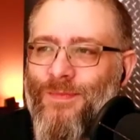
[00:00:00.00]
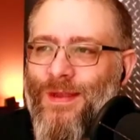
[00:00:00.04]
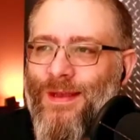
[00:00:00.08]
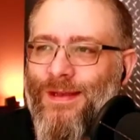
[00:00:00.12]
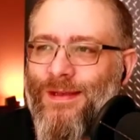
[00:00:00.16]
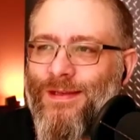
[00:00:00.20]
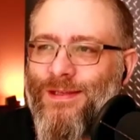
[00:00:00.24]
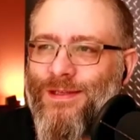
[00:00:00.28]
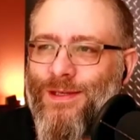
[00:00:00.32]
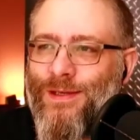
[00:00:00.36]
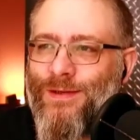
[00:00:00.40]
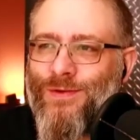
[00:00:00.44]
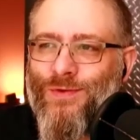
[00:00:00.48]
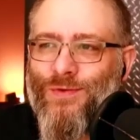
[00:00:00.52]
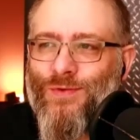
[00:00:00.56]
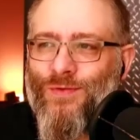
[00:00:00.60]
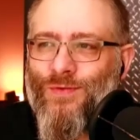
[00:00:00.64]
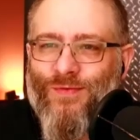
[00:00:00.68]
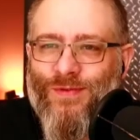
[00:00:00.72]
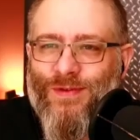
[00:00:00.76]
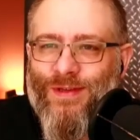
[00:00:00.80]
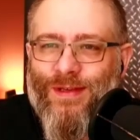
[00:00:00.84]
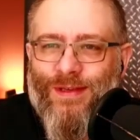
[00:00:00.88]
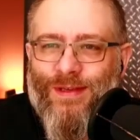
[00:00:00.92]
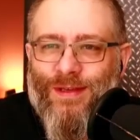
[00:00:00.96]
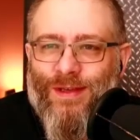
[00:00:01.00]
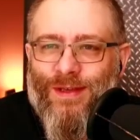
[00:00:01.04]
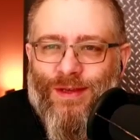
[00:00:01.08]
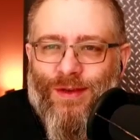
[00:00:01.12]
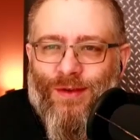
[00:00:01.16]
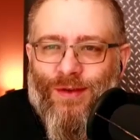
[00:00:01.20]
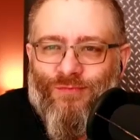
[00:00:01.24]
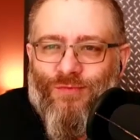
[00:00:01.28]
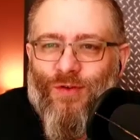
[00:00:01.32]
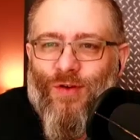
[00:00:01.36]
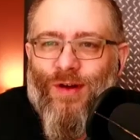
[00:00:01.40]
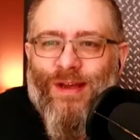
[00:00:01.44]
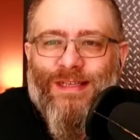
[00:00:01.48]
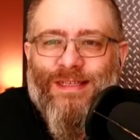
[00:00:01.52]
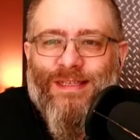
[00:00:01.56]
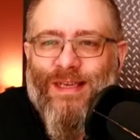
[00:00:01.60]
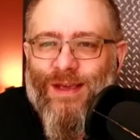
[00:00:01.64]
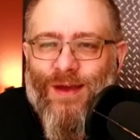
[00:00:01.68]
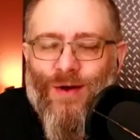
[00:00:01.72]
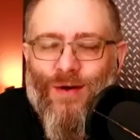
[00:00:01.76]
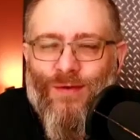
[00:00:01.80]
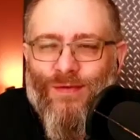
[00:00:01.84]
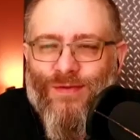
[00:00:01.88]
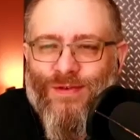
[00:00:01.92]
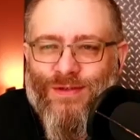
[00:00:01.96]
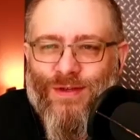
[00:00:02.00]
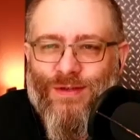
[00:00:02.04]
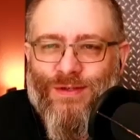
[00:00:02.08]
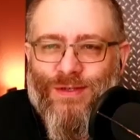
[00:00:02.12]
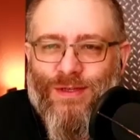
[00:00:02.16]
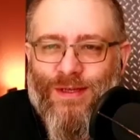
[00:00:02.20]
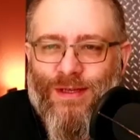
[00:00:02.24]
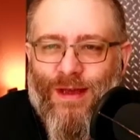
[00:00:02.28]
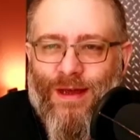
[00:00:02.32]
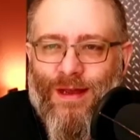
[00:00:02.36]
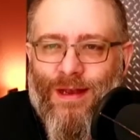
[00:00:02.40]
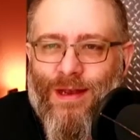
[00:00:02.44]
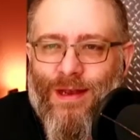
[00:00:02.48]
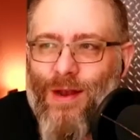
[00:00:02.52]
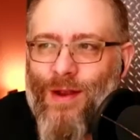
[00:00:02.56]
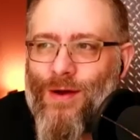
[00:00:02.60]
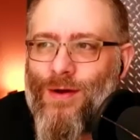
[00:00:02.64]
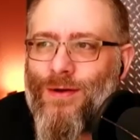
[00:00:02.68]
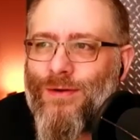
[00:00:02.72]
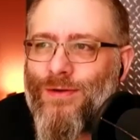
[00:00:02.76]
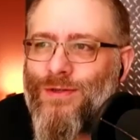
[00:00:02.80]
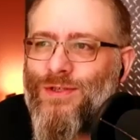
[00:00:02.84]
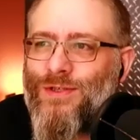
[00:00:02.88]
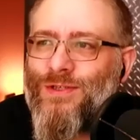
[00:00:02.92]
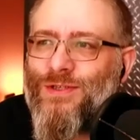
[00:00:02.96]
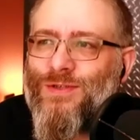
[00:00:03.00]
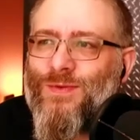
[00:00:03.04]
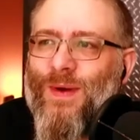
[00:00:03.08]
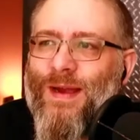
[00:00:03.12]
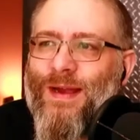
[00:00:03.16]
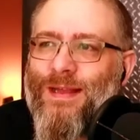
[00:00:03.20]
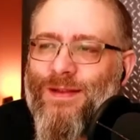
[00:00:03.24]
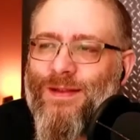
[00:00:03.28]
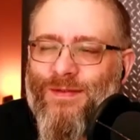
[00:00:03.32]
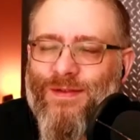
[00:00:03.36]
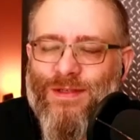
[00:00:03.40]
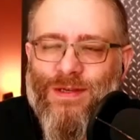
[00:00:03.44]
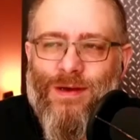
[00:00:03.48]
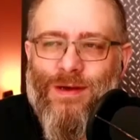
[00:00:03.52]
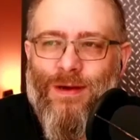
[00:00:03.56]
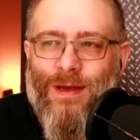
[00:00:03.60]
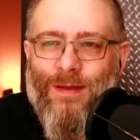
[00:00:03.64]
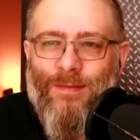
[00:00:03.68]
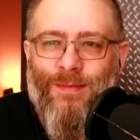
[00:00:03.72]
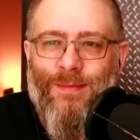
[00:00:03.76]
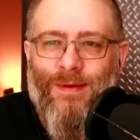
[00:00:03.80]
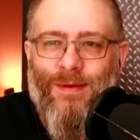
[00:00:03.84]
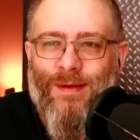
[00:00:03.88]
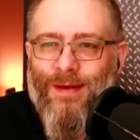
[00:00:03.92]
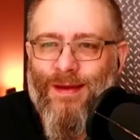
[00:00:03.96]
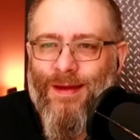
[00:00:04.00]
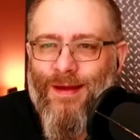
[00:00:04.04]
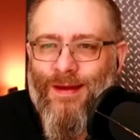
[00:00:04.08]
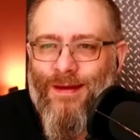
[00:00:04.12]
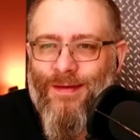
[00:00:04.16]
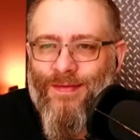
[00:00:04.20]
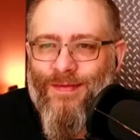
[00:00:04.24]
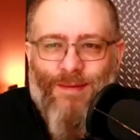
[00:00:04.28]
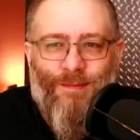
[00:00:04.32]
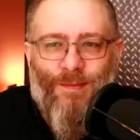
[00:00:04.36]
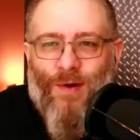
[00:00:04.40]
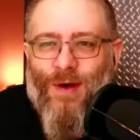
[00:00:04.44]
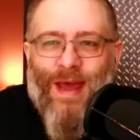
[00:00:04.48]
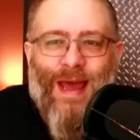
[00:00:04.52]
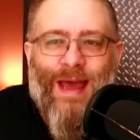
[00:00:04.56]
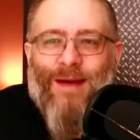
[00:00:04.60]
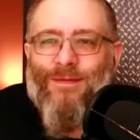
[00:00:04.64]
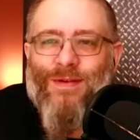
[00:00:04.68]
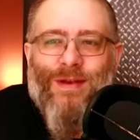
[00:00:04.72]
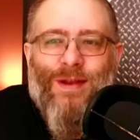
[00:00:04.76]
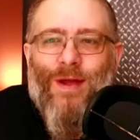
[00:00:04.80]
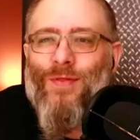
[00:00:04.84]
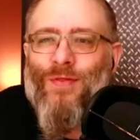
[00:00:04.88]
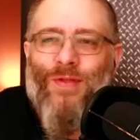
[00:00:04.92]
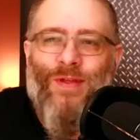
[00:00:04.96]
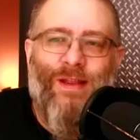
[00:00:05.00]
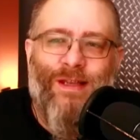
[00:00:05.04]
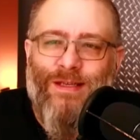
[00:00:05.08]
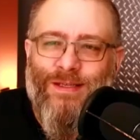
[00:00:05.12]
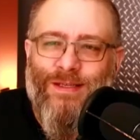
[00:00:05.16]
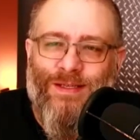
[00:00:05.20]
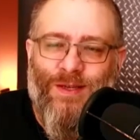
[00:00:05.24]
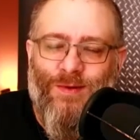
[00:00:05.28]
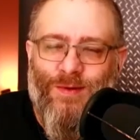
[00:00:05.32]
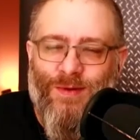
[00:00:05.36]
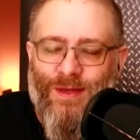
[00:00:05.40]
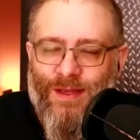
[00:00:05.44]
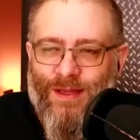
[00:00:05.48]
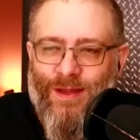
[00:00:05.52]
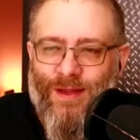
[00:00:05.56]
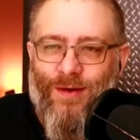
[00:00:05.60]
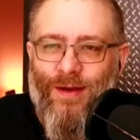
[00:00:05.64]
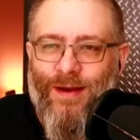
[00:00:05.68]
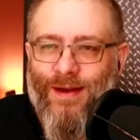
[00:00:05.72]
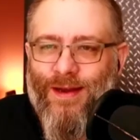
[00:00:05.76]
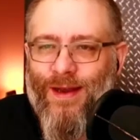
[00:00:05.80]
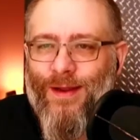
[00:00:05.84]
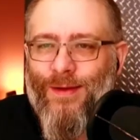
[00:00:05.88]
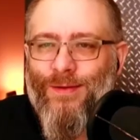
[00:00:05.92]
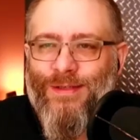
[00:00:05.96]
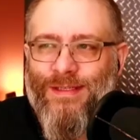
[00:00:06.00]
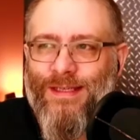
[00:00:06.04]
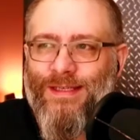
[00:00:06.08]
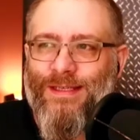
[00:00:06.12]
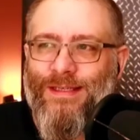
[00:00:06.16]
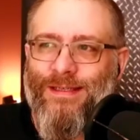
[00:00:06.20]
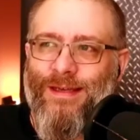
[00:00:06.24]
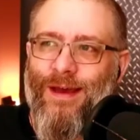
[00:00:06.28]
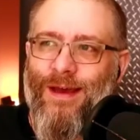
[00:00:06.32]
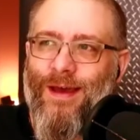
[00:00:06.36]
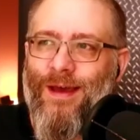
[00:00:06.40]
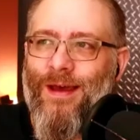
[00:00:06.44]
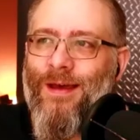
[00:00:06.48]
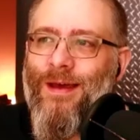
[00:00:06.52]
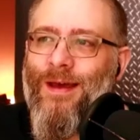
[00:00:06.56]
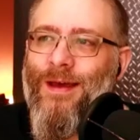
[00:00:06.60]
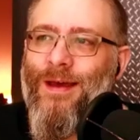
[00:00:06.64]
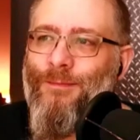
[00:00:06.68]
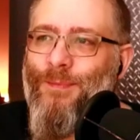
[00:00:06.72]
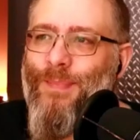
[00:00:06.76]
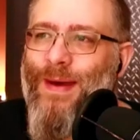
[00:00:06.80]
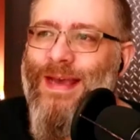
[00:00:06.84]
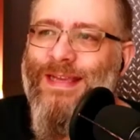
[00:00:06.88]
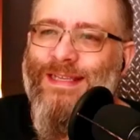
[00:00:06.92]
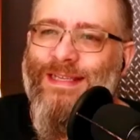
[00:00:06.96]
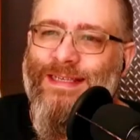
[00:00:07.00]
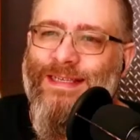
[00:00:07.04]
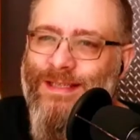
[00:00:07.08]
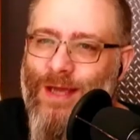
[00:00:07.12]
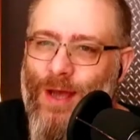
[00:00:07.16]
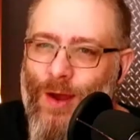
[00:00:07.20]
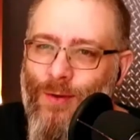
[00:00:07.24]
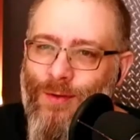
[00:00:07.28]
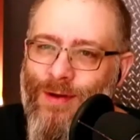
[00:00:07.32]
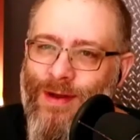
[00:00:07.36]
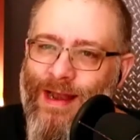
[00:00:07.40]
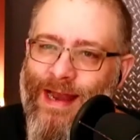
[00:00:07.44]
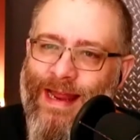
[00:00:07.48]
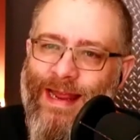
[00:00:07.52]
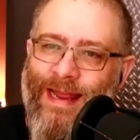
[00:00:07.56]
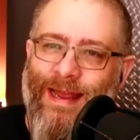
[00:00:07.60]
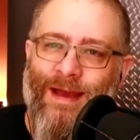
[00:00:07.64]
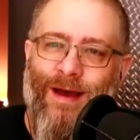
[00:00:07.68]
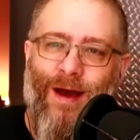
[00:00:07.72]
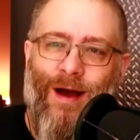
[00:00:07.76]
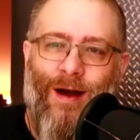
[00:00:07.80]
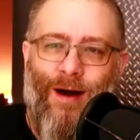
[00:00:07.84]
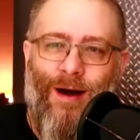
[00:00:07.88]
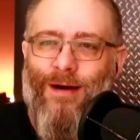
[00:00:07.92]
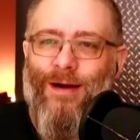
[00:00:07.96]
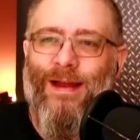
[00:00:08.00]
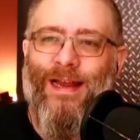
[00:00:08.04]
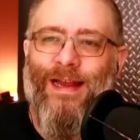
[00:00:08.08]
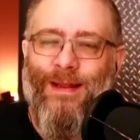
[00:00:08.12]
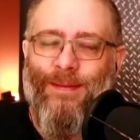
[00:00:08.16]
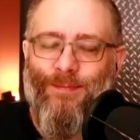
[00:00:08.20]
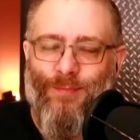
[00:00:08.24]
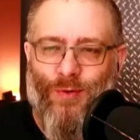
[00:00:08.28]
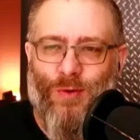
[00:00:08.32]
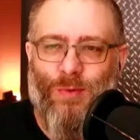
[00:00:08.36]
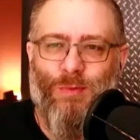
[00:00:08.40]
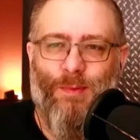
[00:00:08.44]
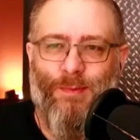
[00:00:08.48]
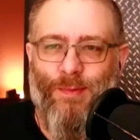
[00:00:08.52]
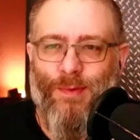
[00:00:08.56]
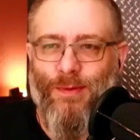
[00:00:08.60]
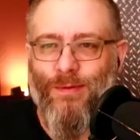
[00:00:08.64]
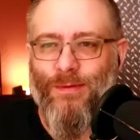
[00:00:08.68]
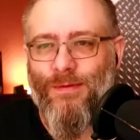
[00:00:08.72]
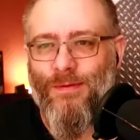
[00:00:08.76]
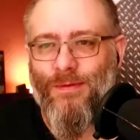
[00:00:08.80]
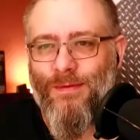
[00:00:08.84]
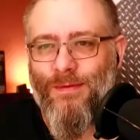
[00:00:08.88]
So you're writing off such a large swathe of time that might have nothing to do with a diagnosis. At best, it's only highly probable.